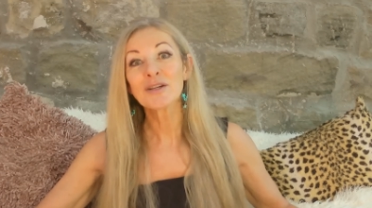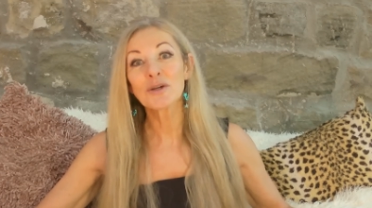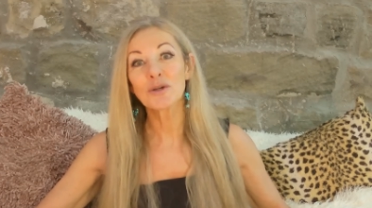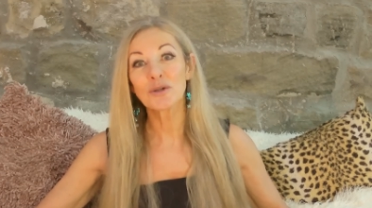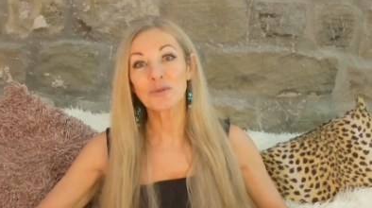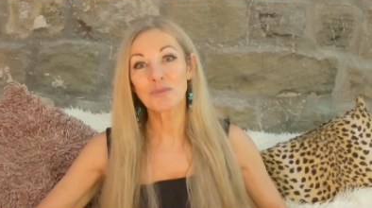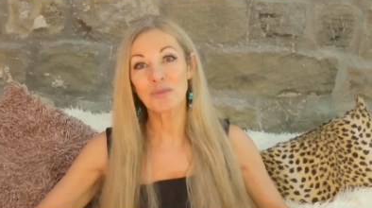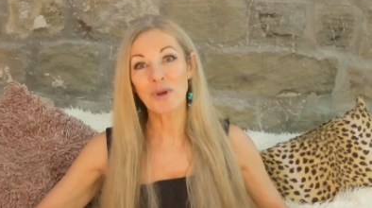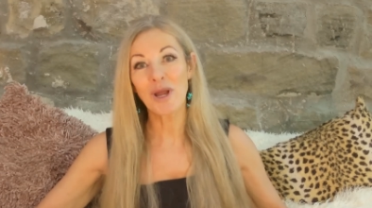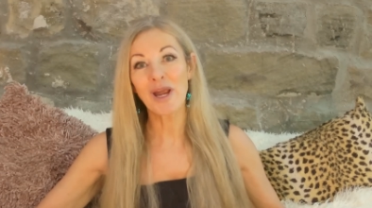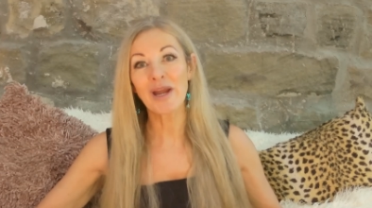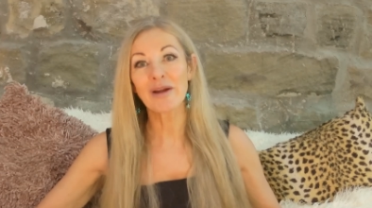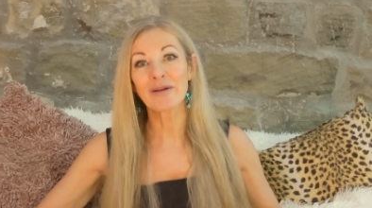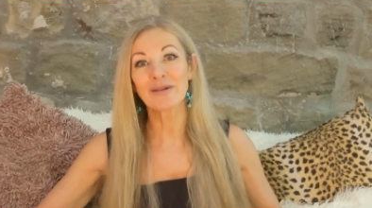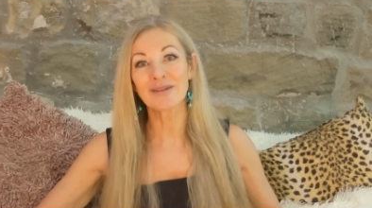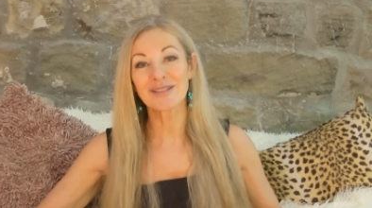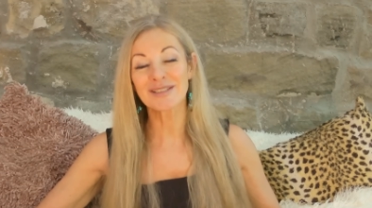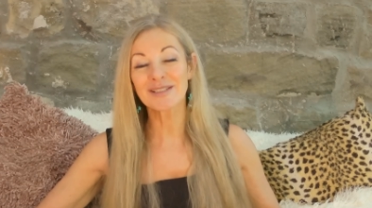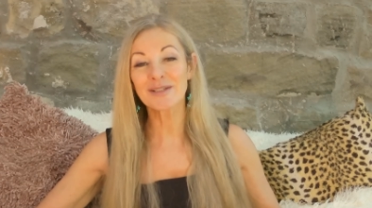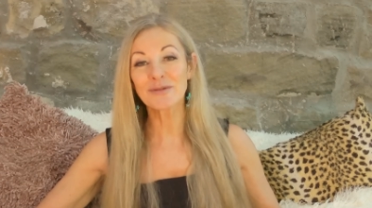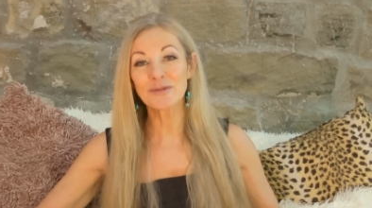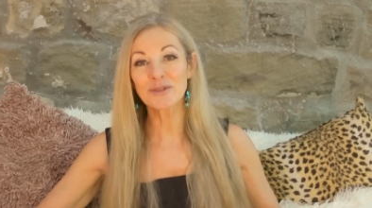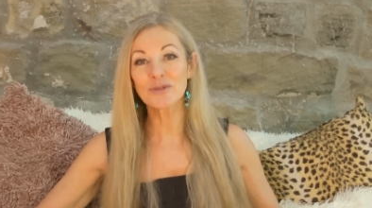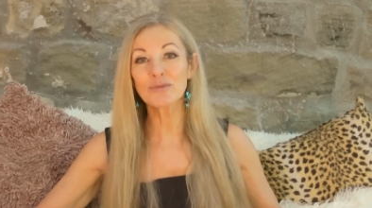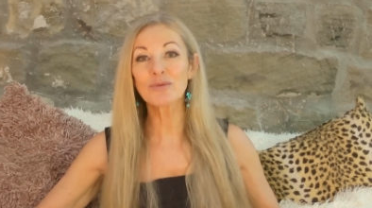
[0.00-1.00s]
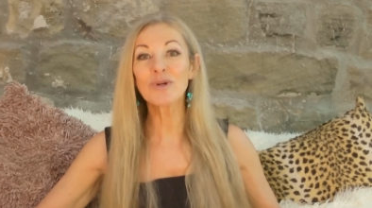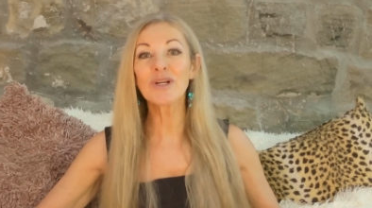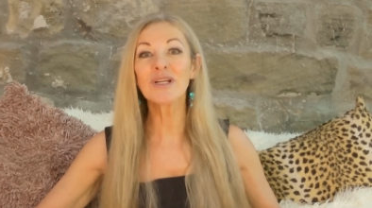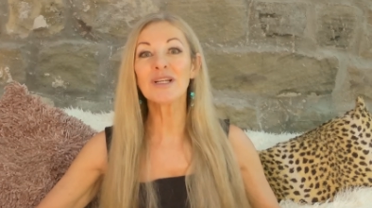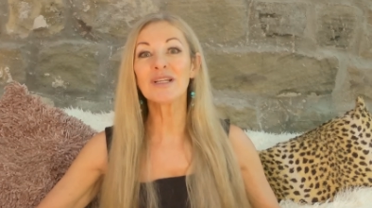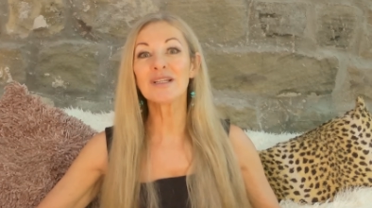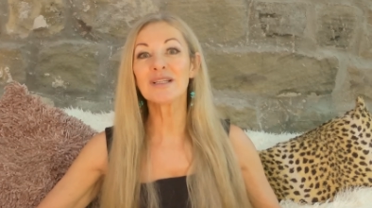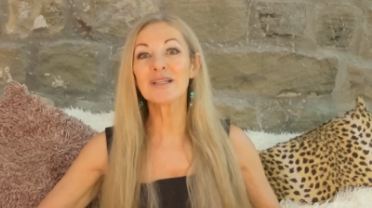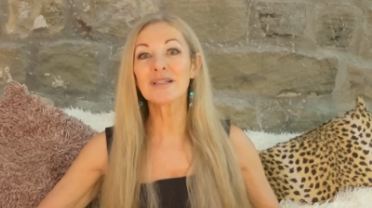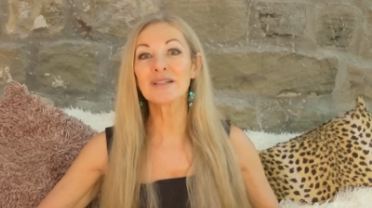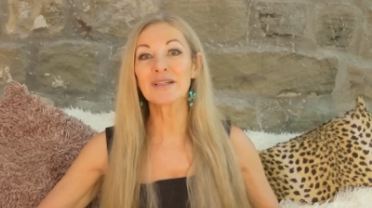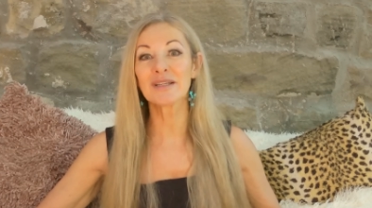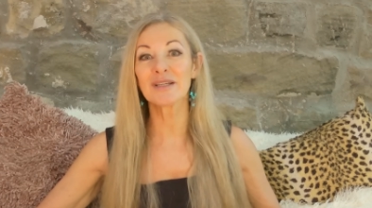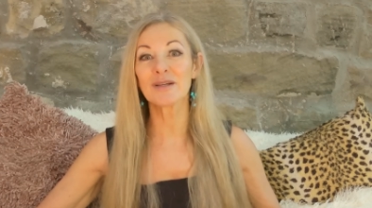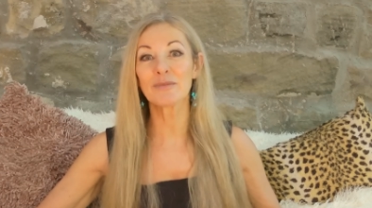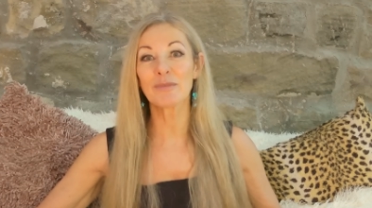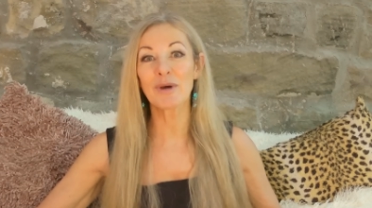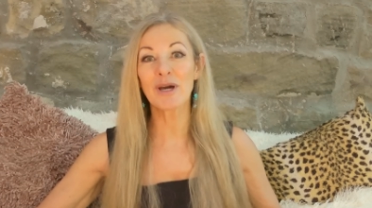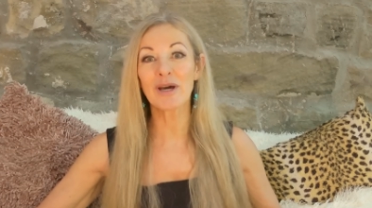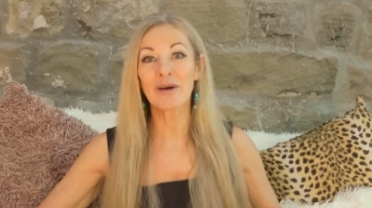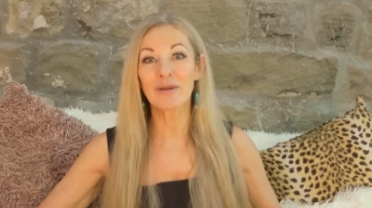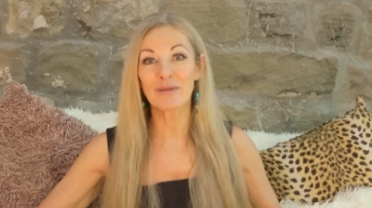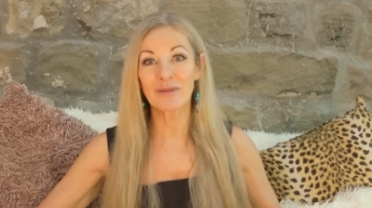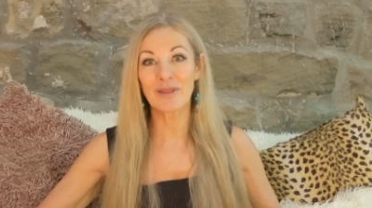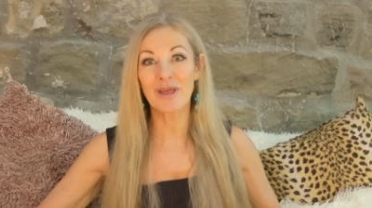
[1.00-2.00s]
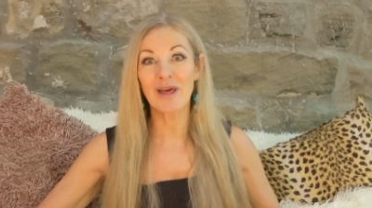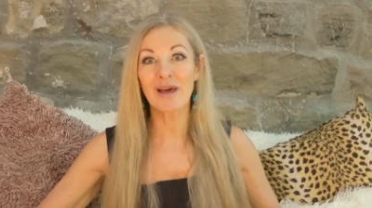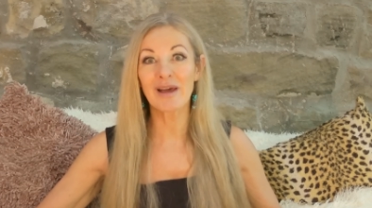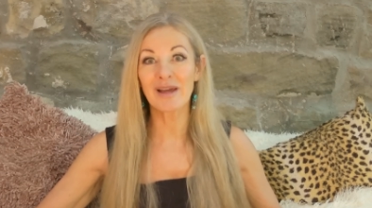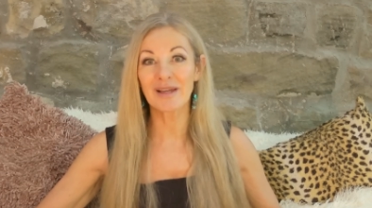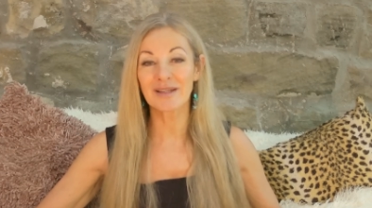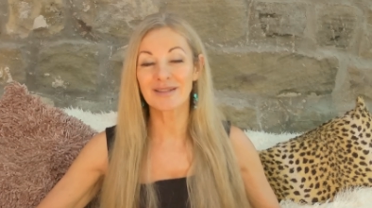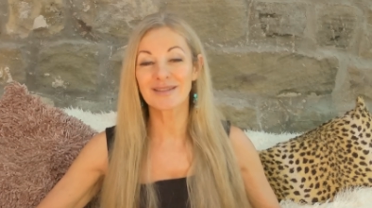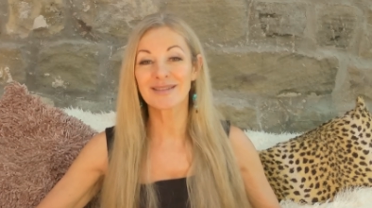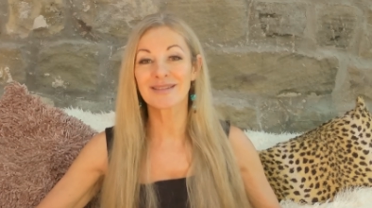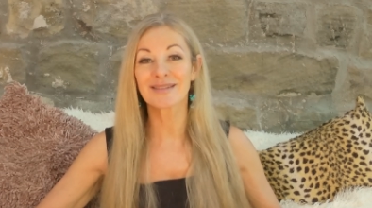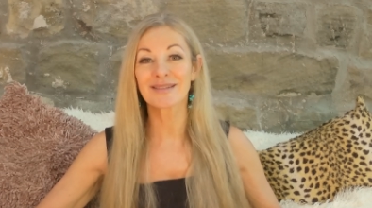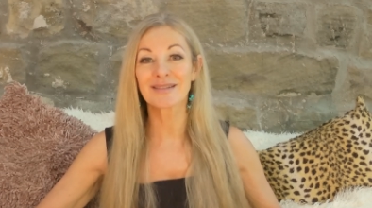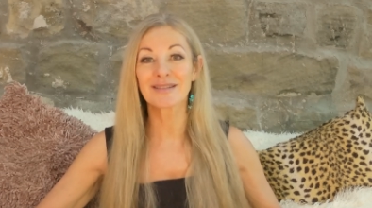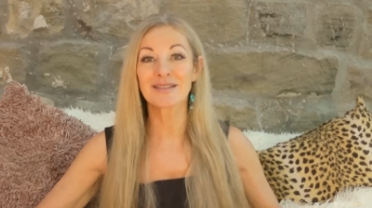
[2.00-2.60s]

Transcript: good parents. I was really lucky about that